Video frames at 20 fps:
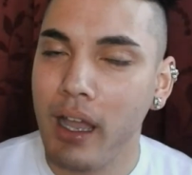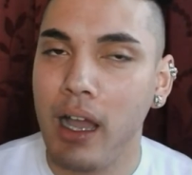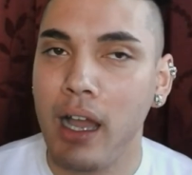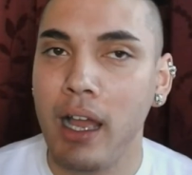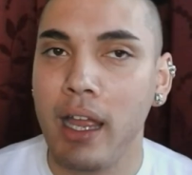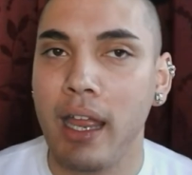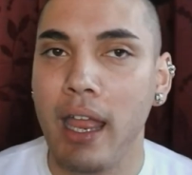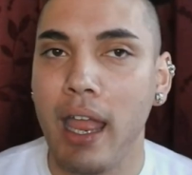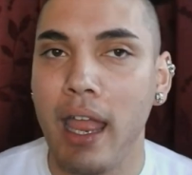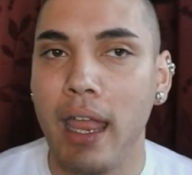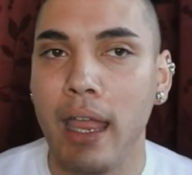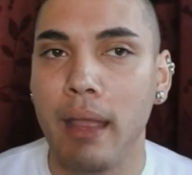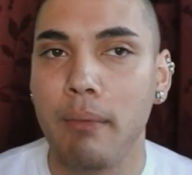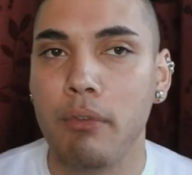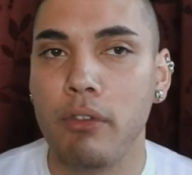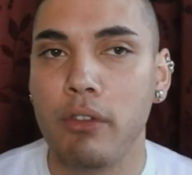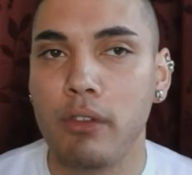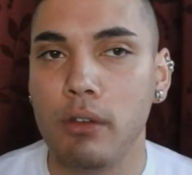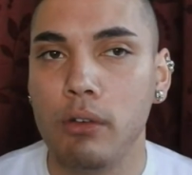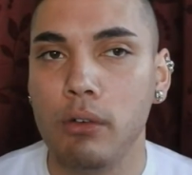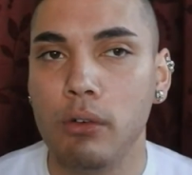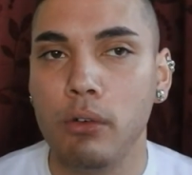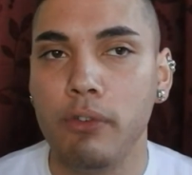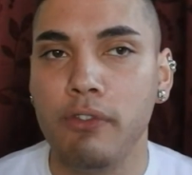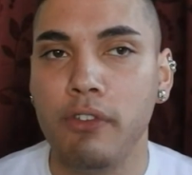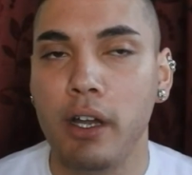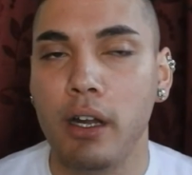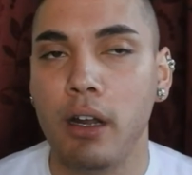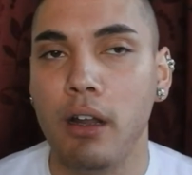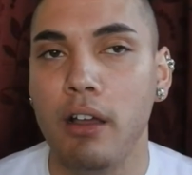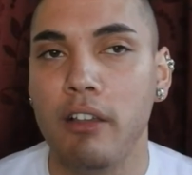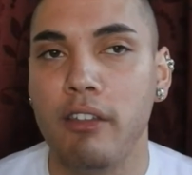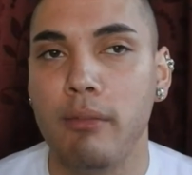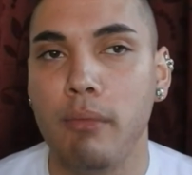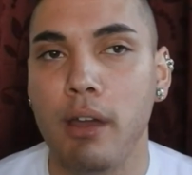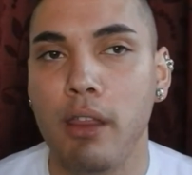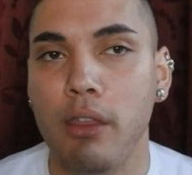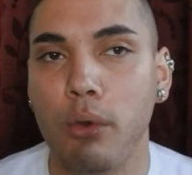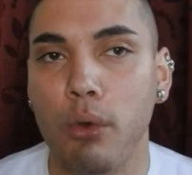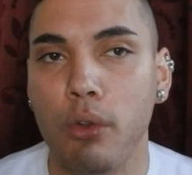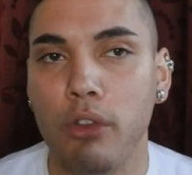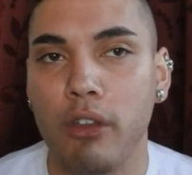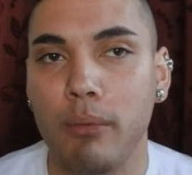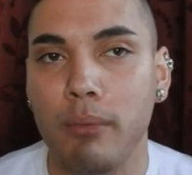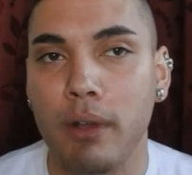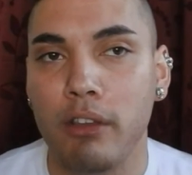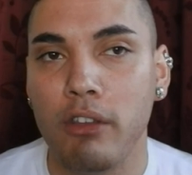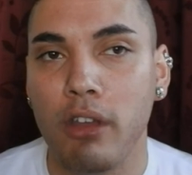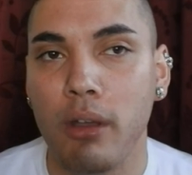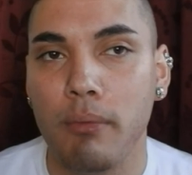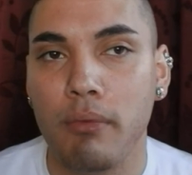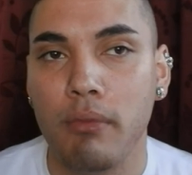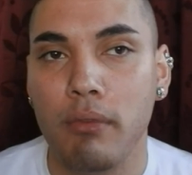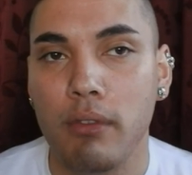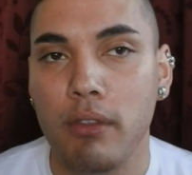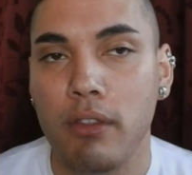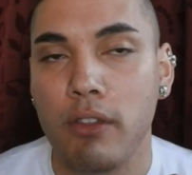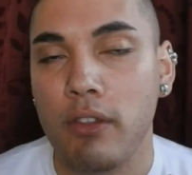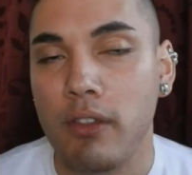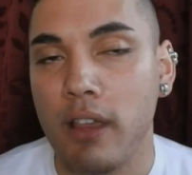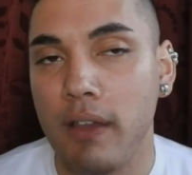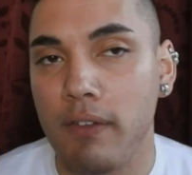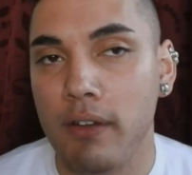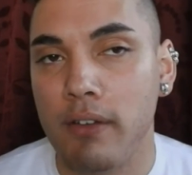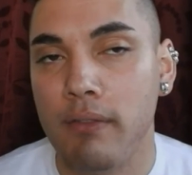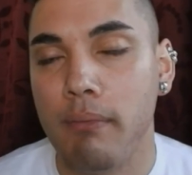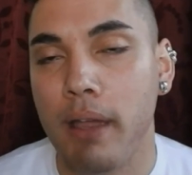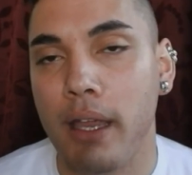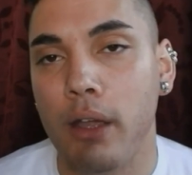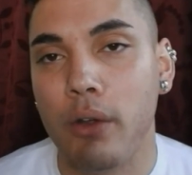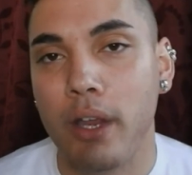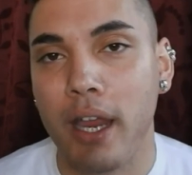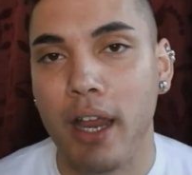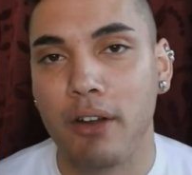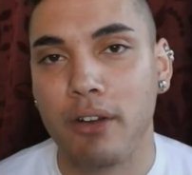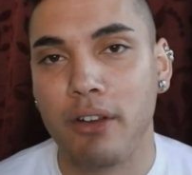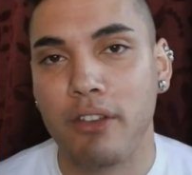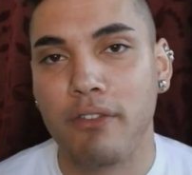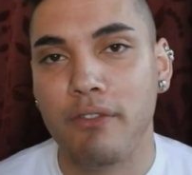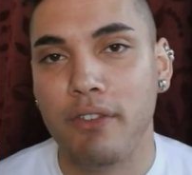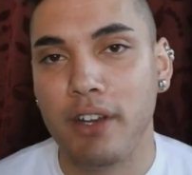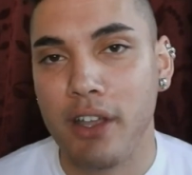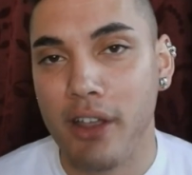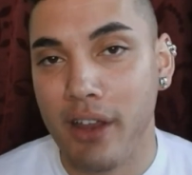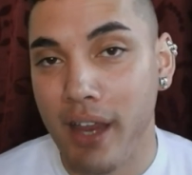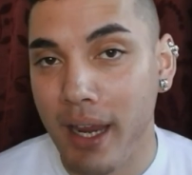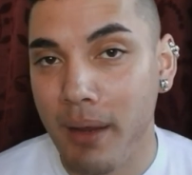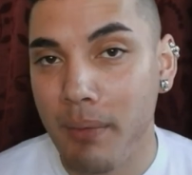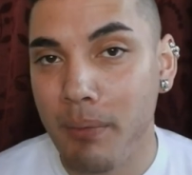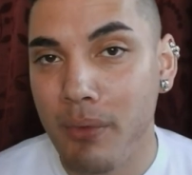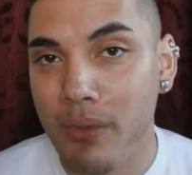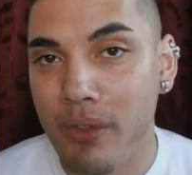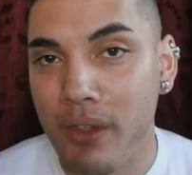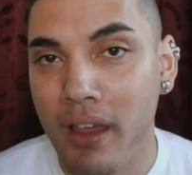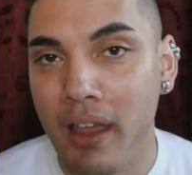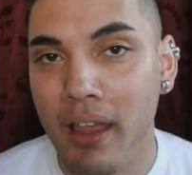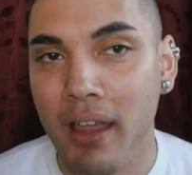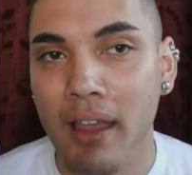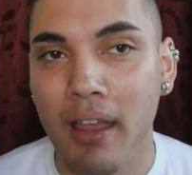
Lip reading: I am still finalising my thoughts on my top 7 male characters in video games.